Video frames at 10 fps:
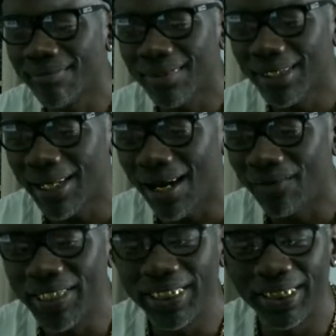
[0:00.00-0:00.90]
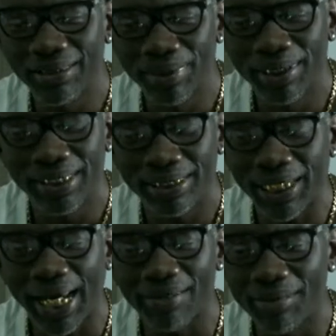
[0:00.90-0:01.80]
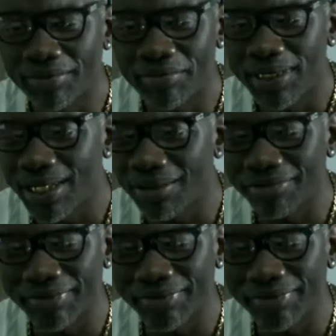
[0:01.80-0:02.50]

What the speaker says: Kyrie need to be ashamed of himself.